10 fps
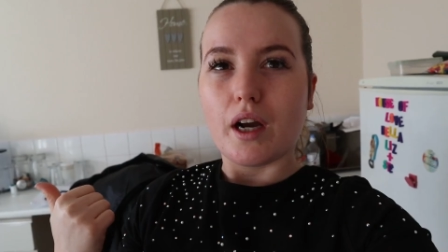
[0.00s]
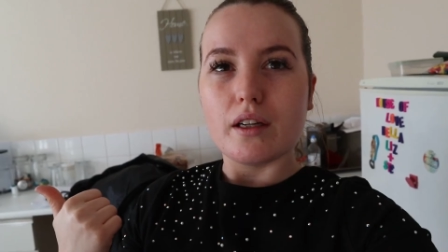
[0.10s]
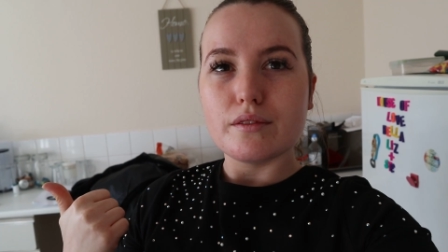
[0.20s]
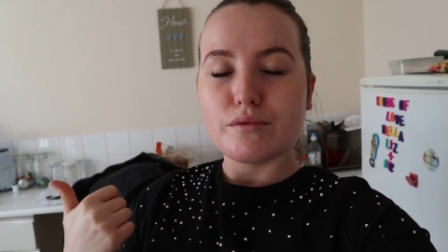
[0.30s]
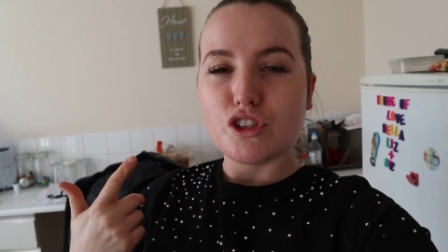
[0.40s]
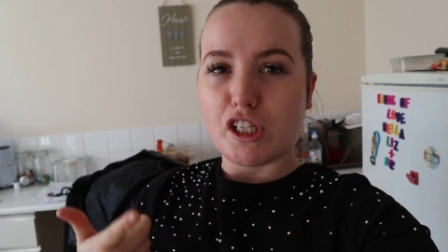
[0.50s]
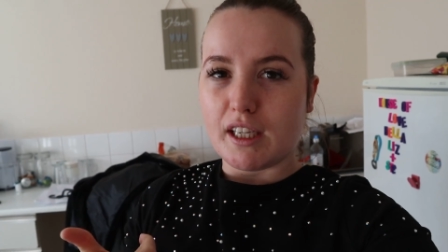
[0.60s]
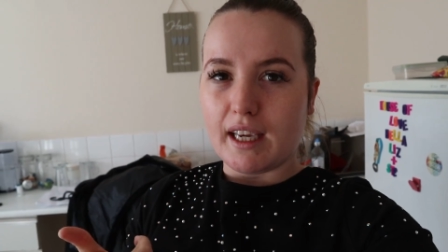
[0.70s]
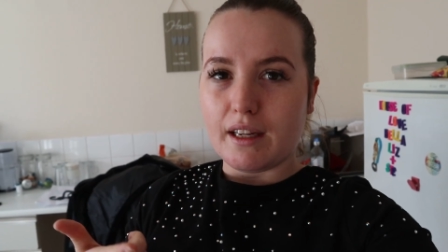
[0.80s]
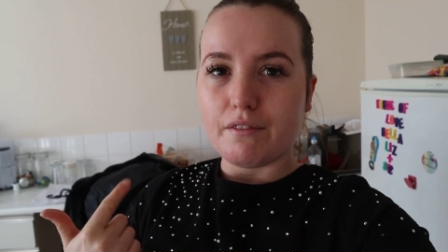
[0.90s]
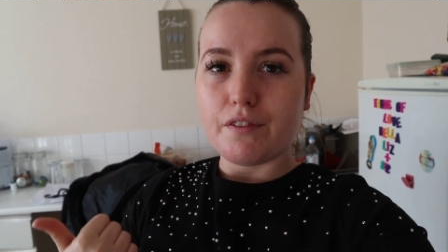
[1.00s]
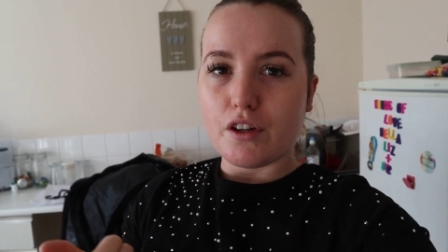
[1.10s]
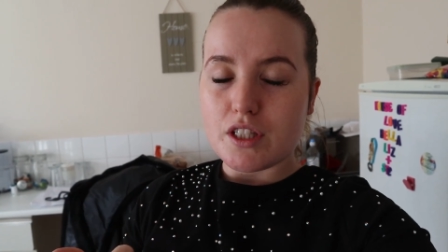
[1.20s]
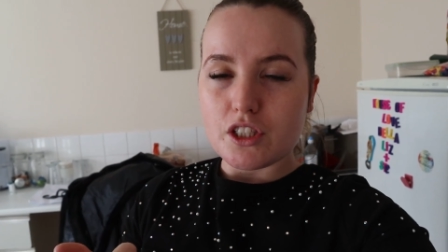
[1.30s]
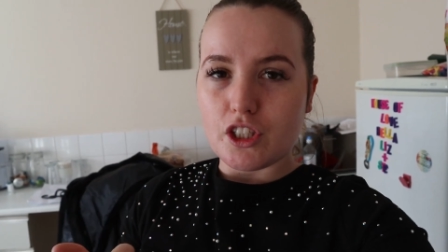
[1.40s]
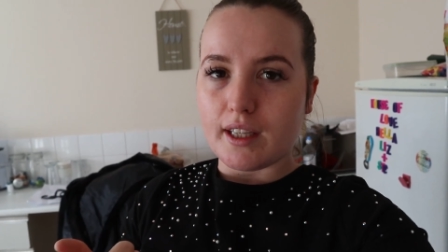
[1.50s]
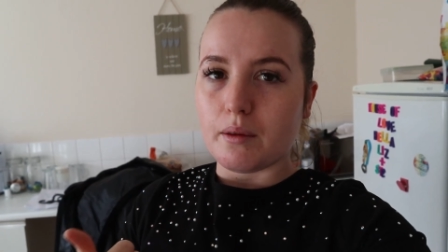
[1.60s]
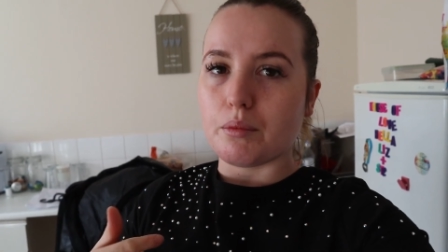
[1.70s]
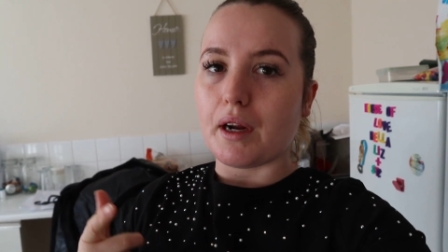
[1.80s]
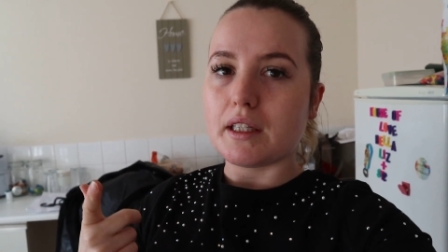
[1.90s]
got chicken, frozen
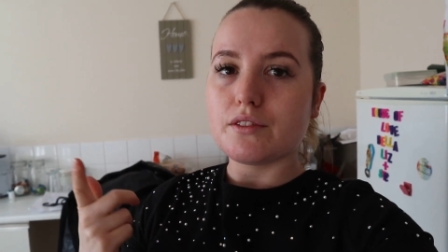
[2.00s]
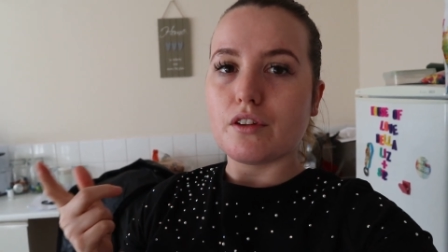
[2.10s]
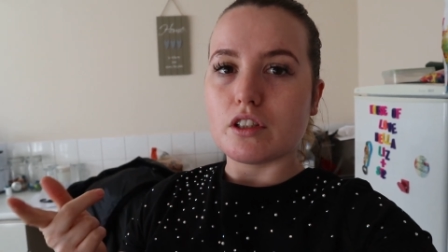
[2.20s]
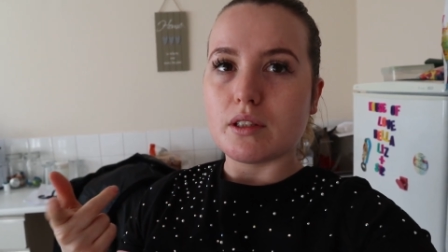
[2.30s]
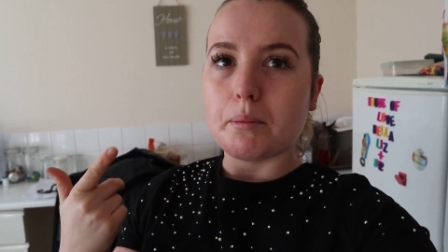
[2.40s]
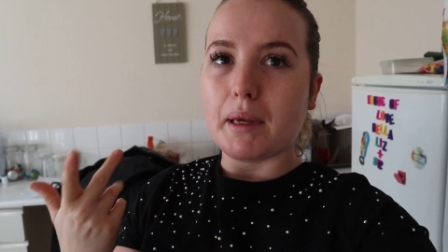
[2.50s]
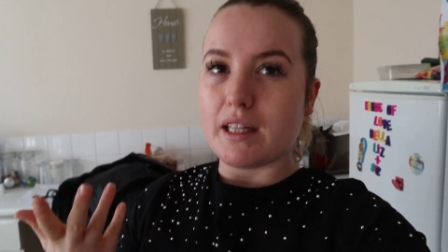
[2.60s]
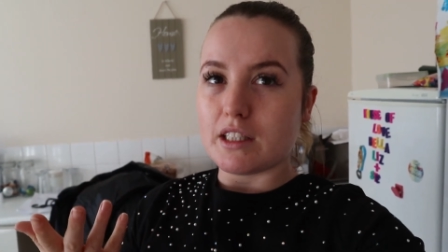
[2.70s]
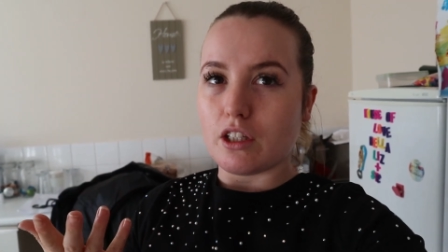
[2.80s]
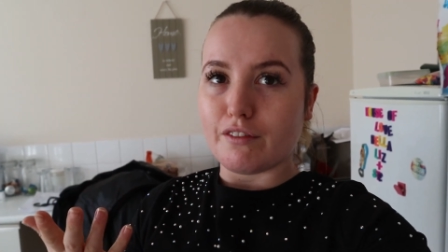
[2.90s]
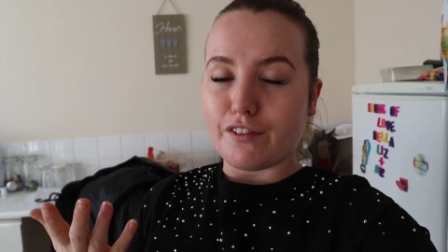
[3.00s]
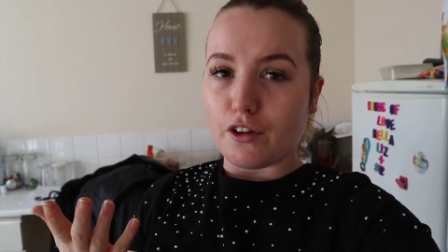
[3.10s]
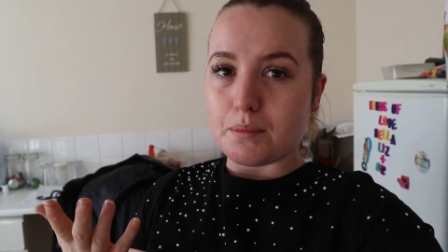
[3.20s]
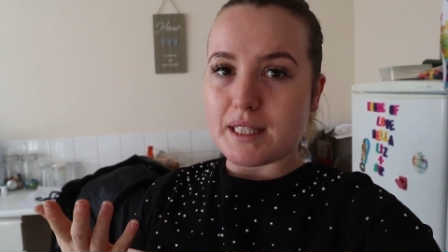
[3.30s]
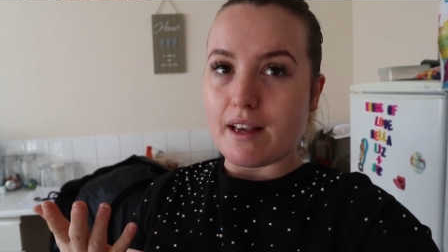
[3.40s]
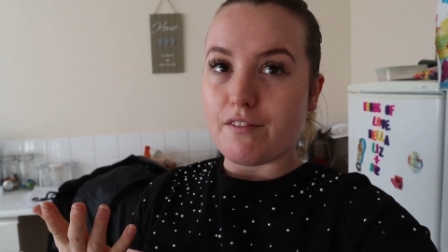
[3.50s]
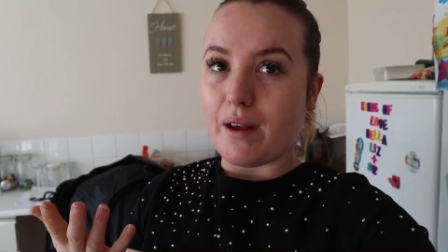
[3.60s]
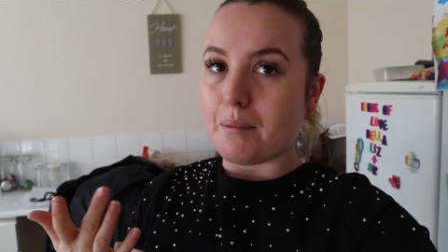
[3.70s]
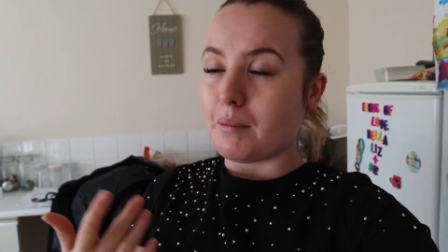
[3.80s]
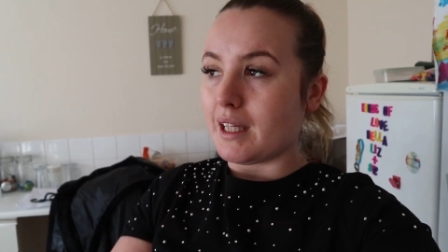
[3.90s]
chicken breast, frozen mince, got 5%
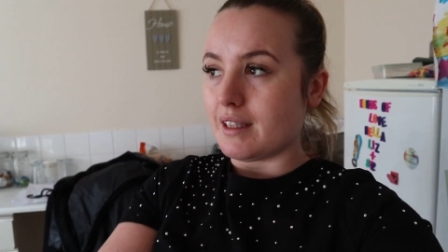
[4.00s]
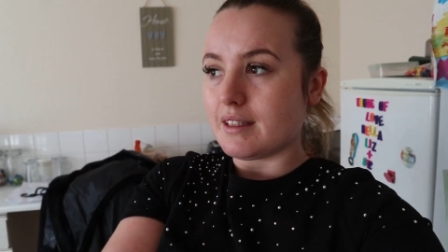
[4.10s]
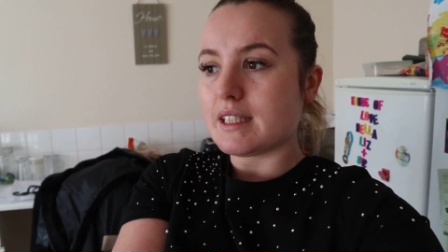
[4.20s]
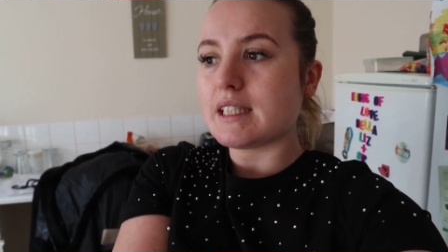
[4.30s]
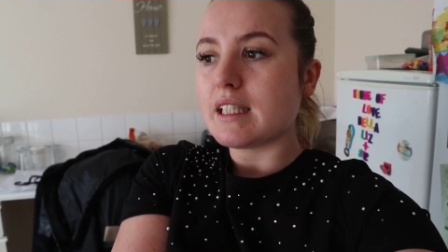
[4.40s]
fat mince,